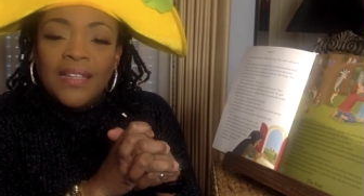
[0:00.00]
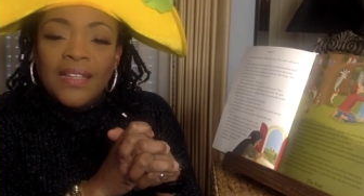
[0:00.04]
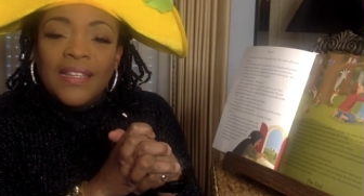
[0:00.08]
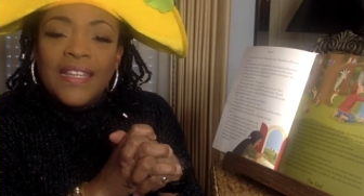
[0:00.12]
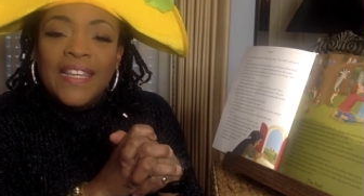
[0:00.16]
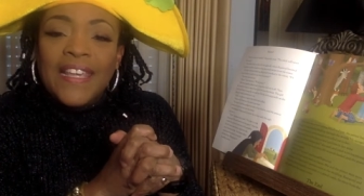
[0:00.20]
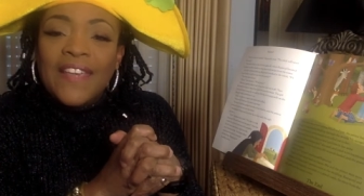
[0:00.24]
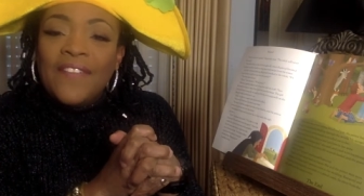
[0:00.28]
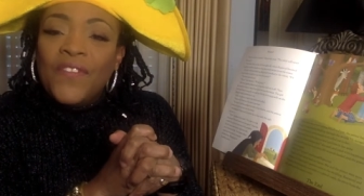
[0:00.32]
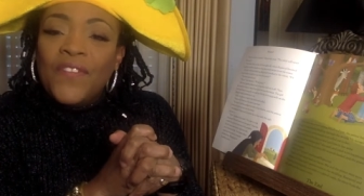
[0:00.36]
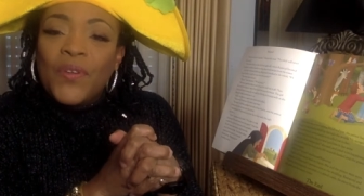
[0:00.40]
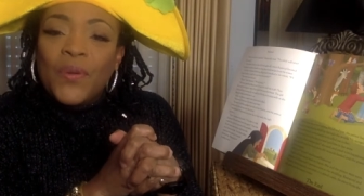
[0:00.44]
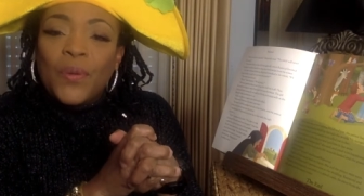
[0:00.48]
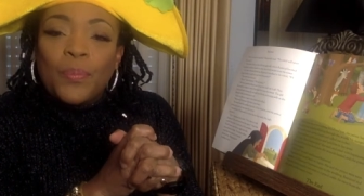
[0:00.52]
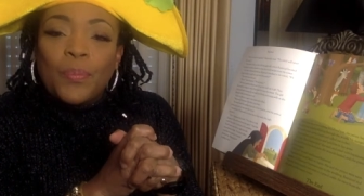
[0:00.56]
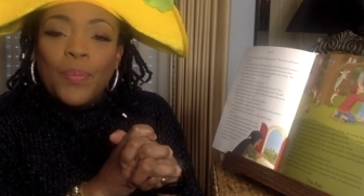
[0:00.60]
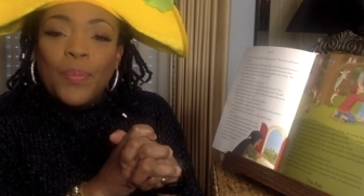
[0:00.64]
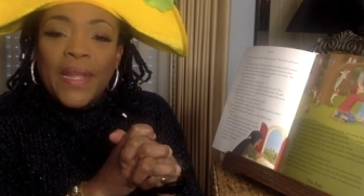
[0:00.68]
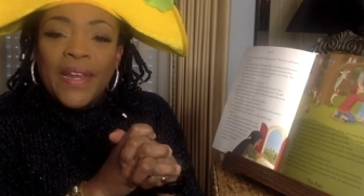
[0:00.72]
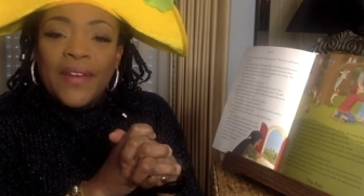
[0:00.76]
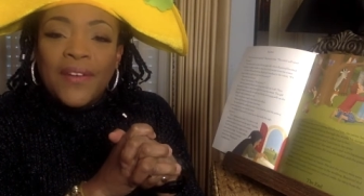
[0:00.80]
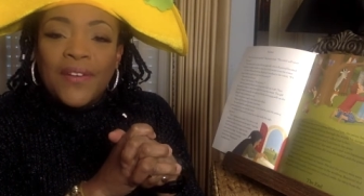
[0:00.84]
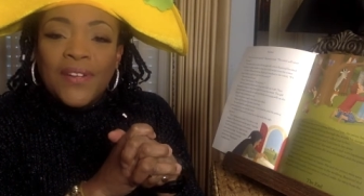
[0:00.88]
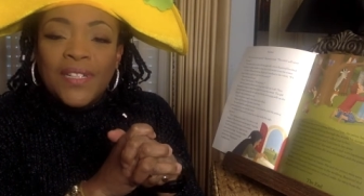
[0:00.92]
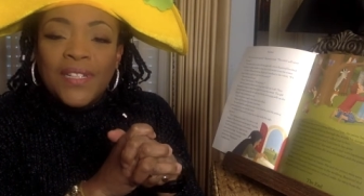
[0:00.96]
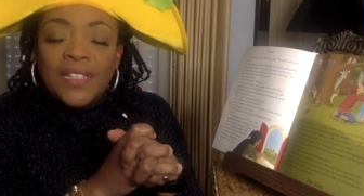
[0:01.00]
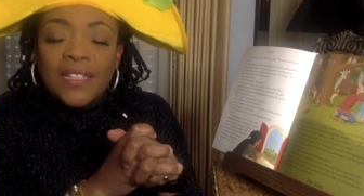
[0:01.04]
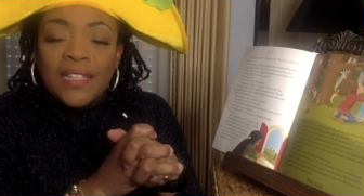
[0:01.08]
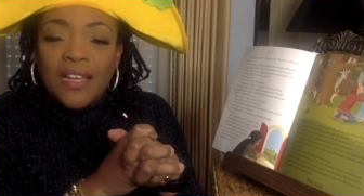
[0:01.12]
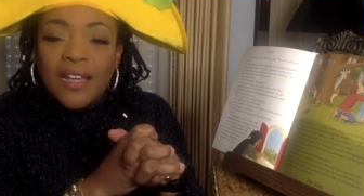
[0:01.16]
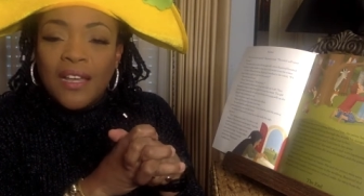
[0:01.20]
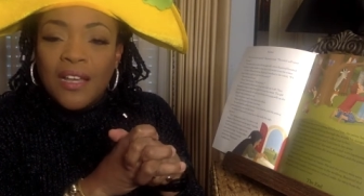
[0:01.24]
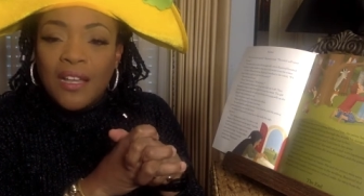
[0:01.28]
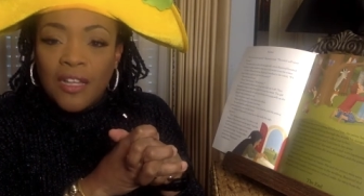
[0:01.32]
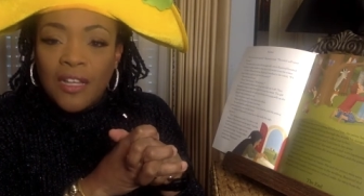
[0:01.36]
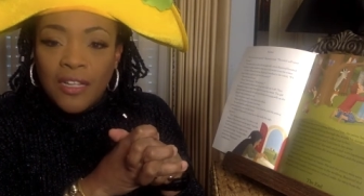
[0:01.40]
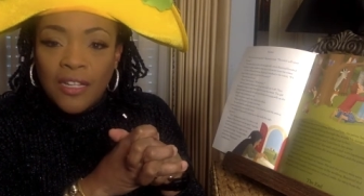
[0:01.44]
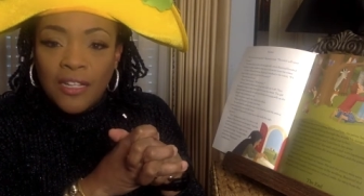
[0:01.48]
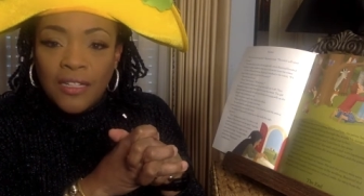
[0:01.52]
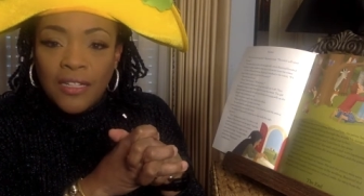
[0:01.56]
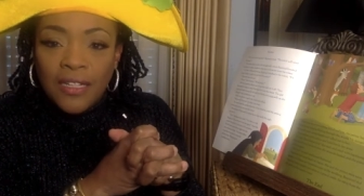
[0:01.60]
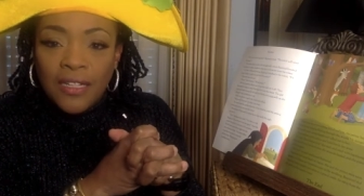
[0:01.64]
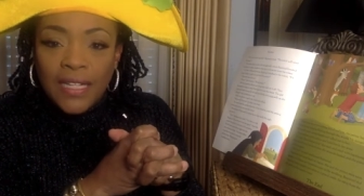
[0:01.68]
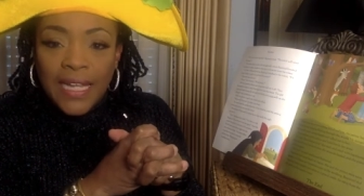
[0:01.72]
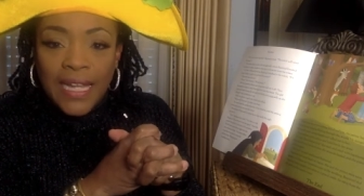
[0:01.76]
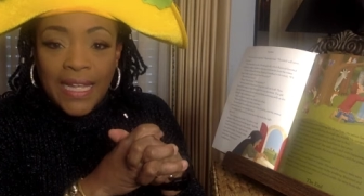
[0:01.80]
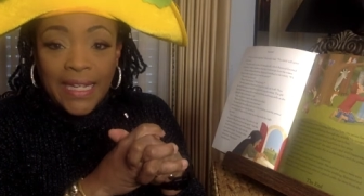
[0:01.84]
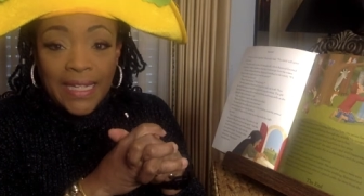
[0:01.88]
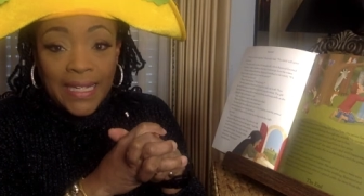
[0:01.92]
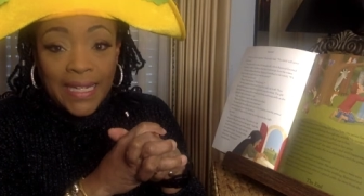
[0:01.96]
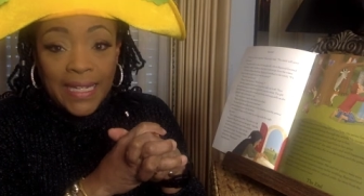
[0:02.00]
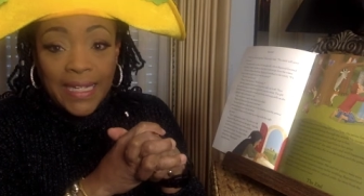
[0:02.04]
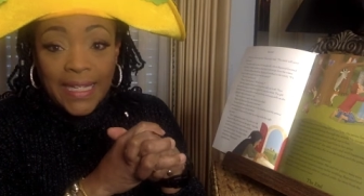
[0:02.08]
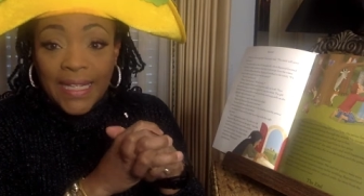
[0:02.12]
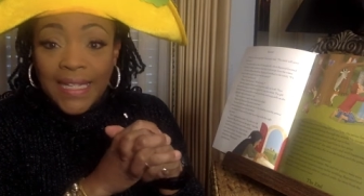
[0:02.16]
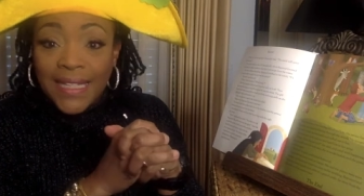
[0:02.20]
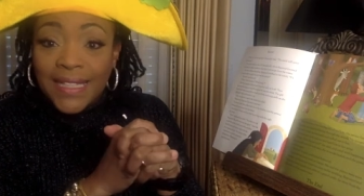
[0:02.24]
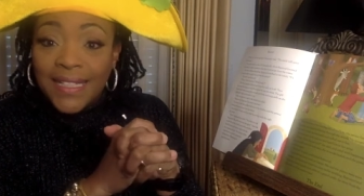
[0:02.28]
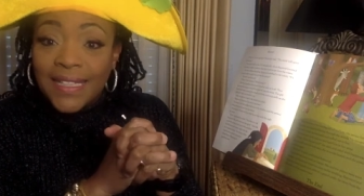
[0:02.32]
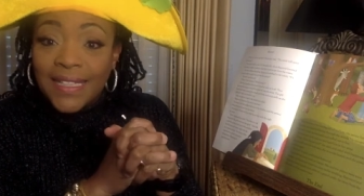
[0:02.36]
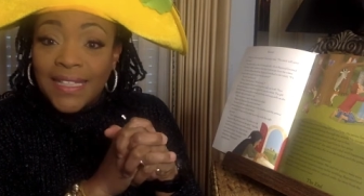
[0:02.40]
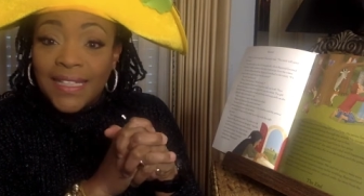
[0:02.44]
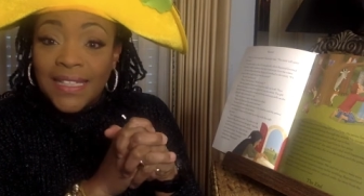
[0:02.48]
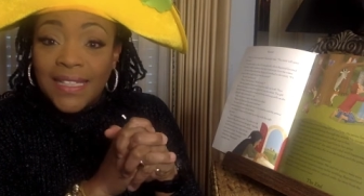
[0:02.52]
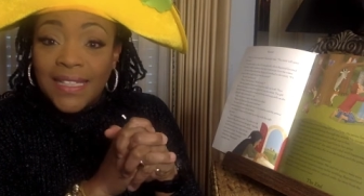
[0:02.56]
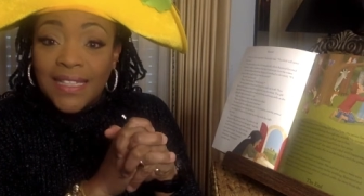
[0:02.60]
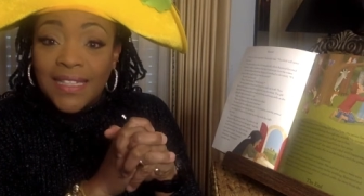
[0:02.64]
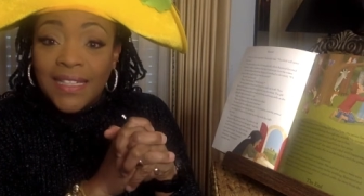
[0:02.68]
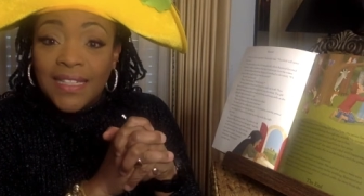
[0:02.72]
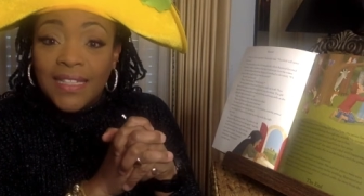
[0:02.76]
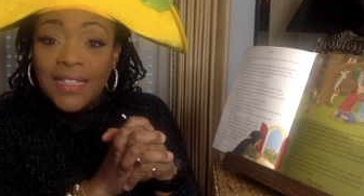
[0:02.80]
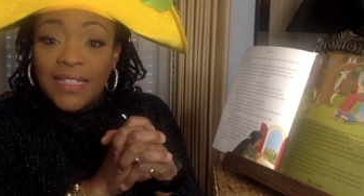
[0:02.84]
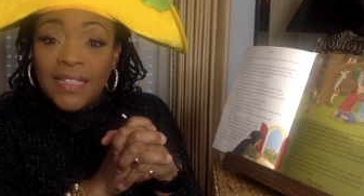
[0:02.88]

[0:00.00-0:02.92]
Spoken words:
Give your parents a hug and a kiss.